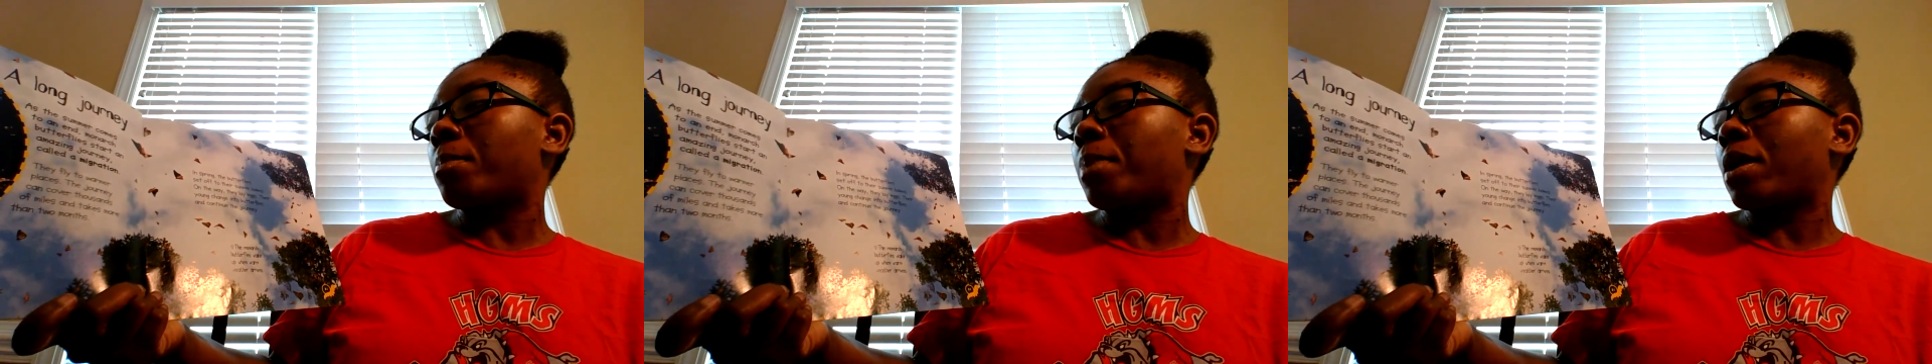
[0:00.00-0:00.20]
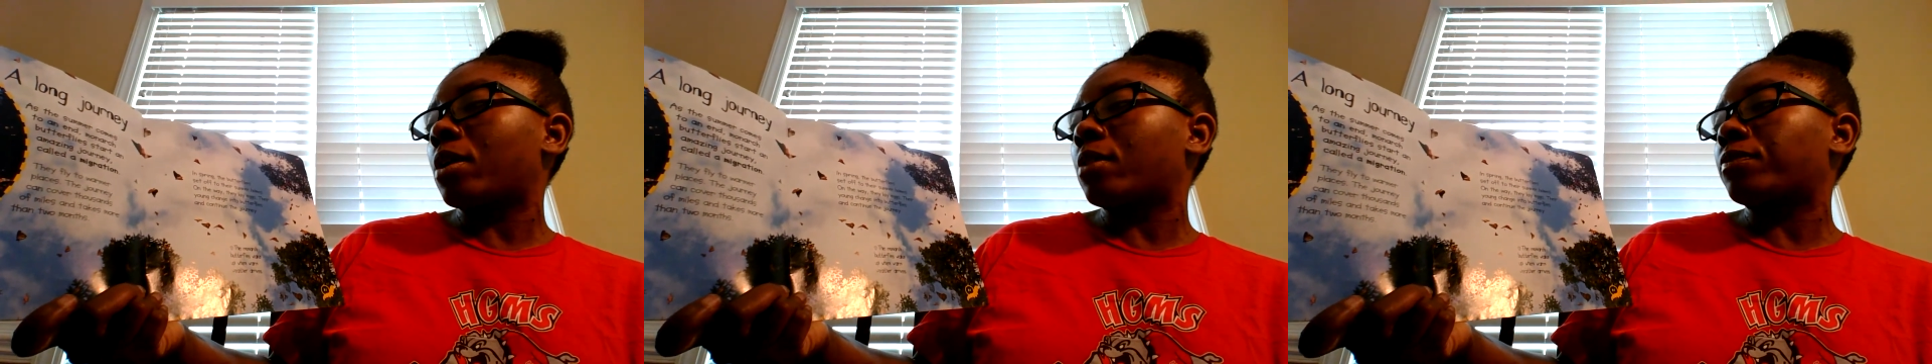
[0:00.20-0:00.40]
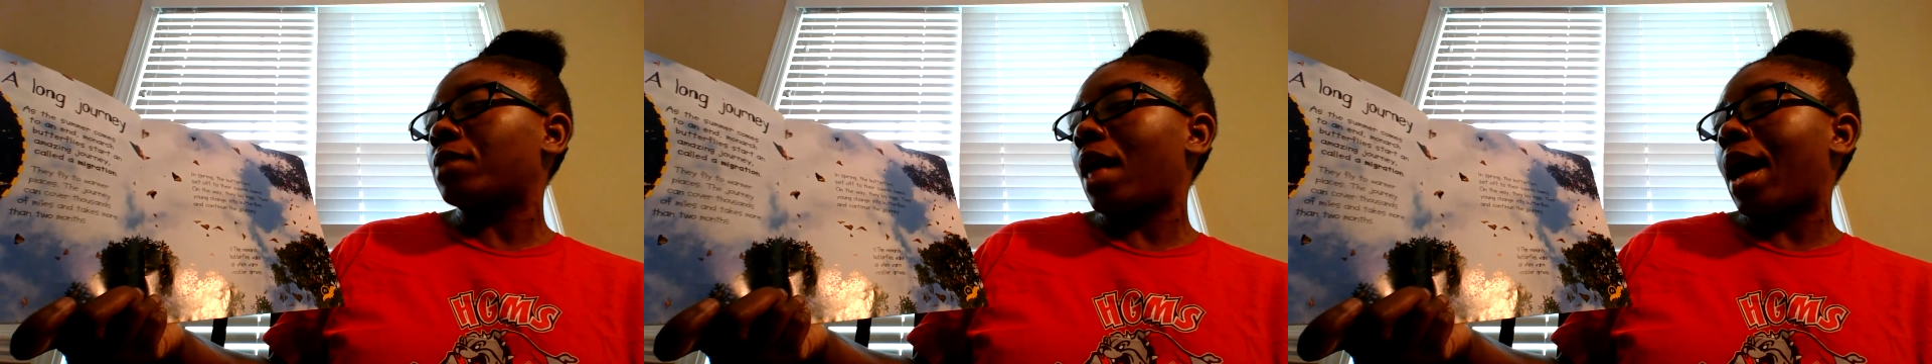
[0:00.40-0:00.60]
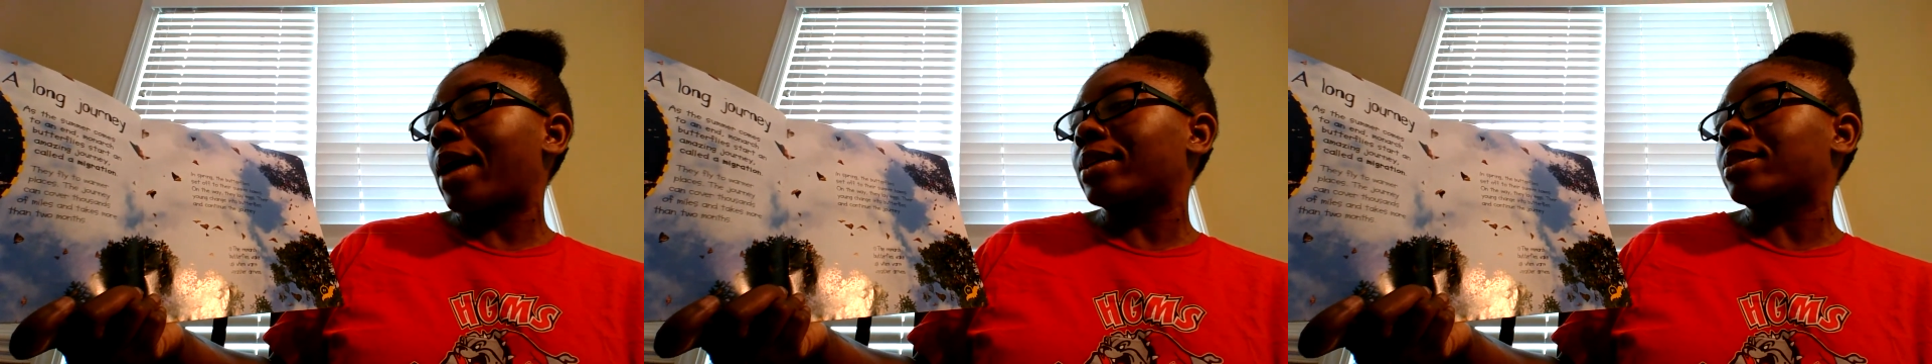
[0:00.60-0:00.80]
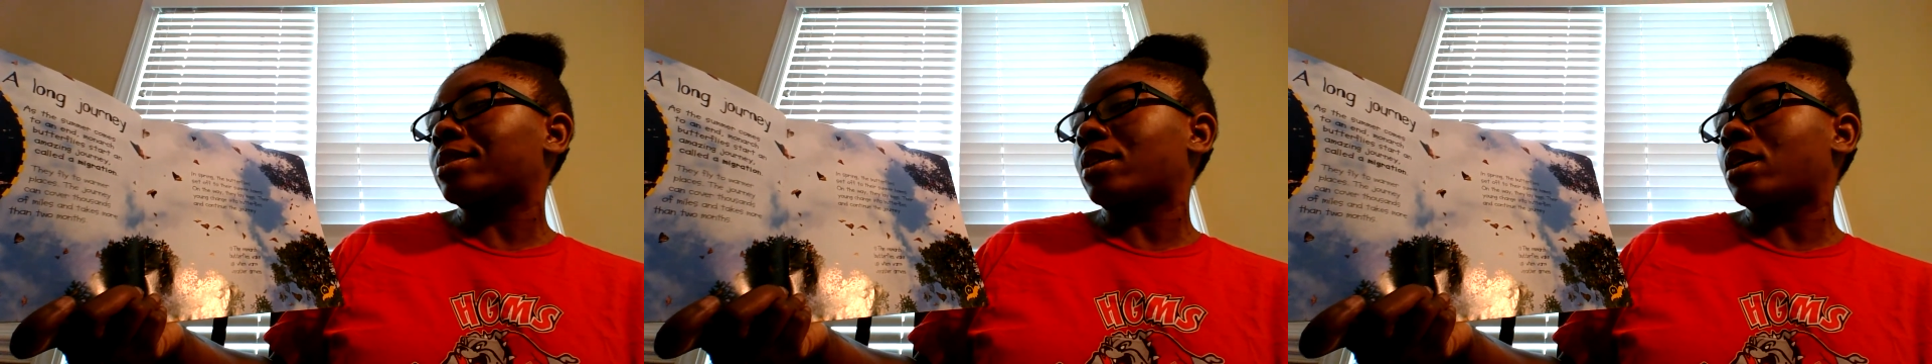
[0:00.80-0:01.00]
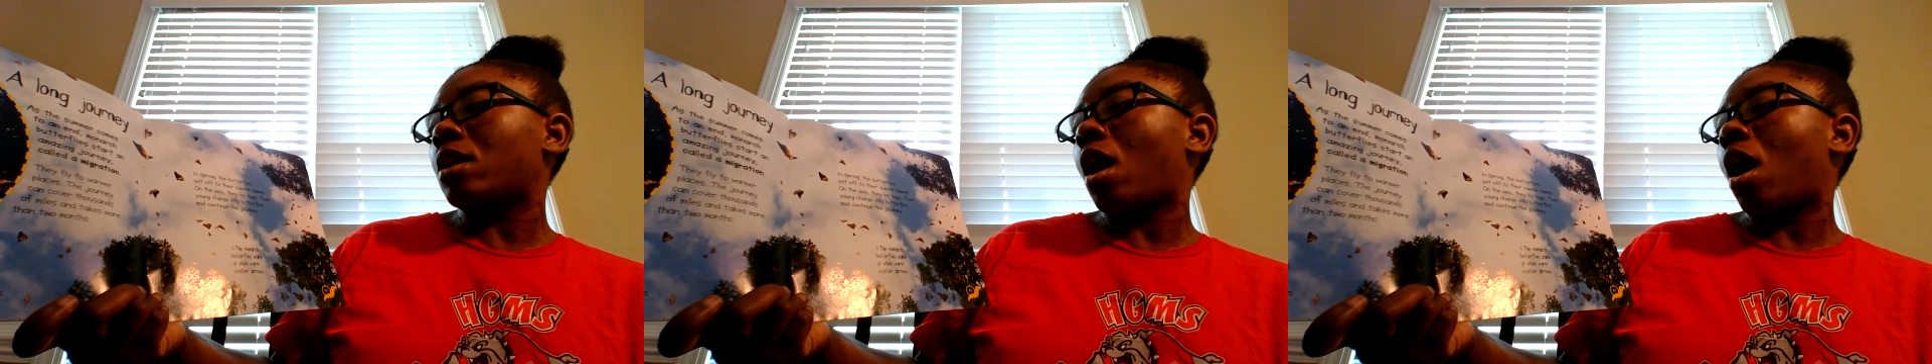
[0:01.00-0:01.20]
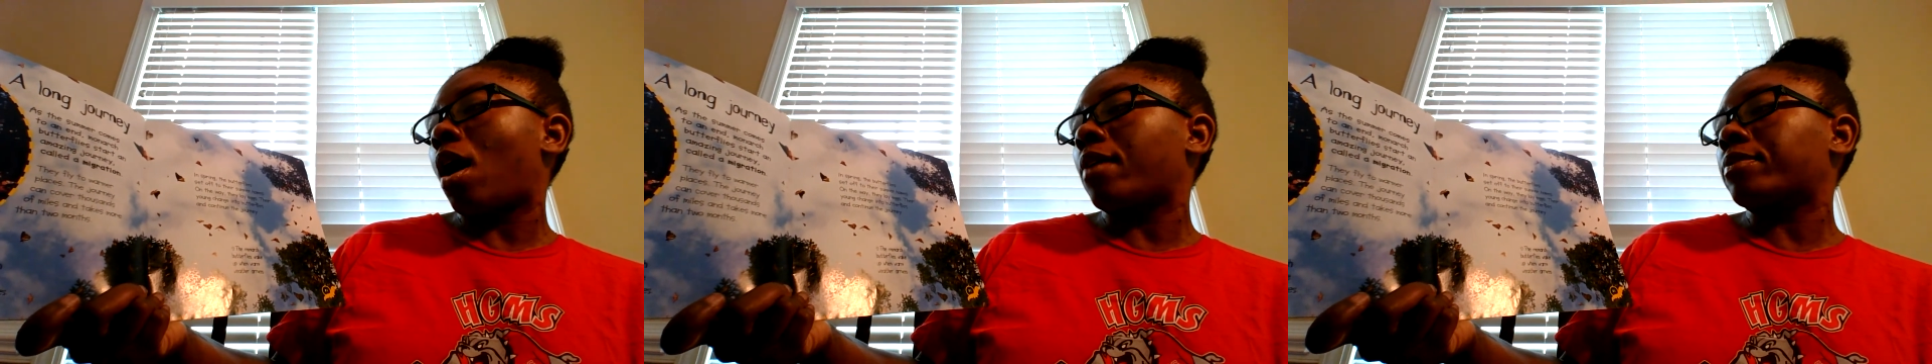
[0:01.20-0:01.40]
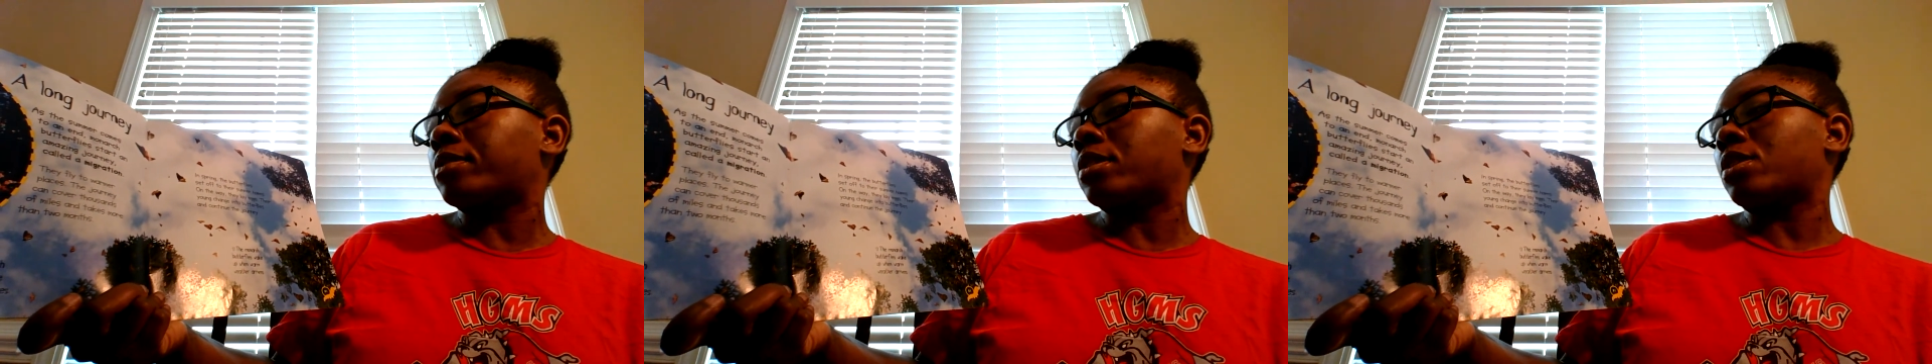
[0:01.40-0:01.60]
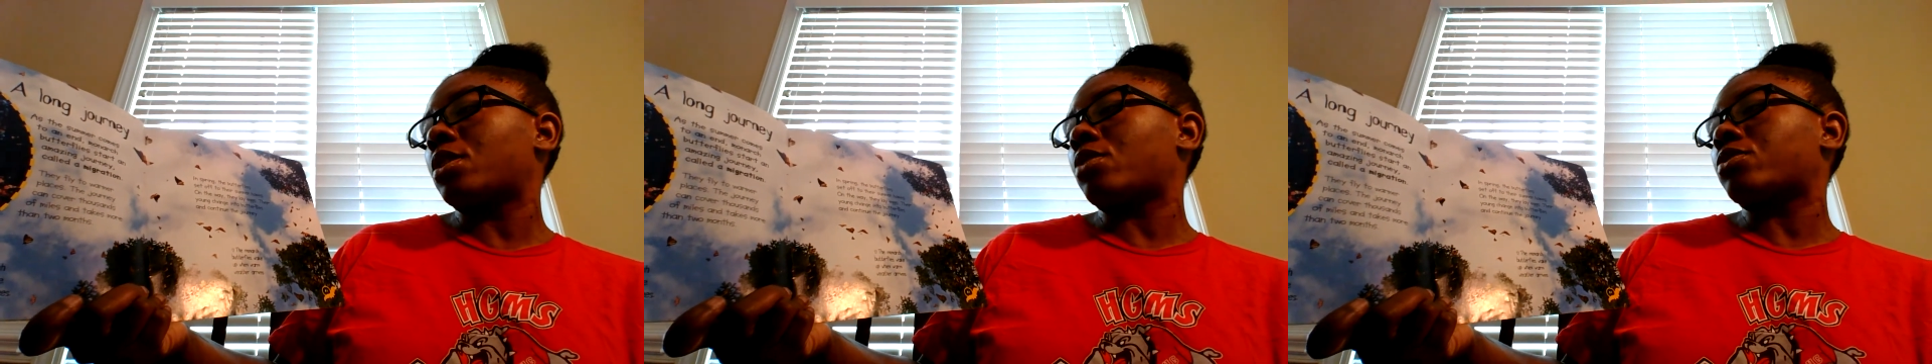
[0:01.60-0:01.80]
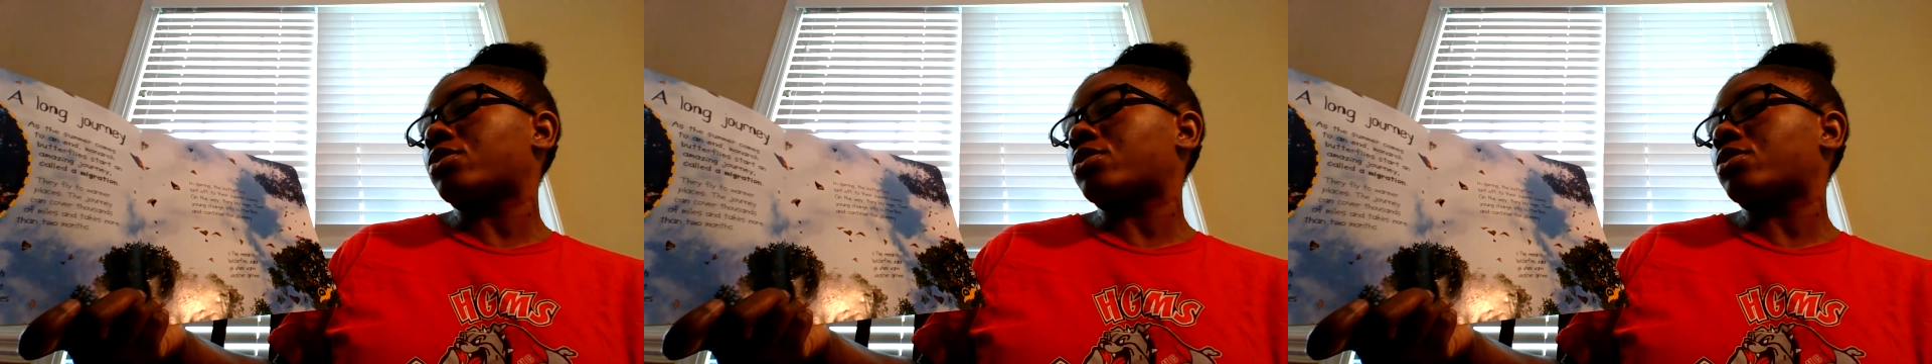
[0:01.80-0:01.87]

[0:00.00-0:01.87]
butterflies set off to their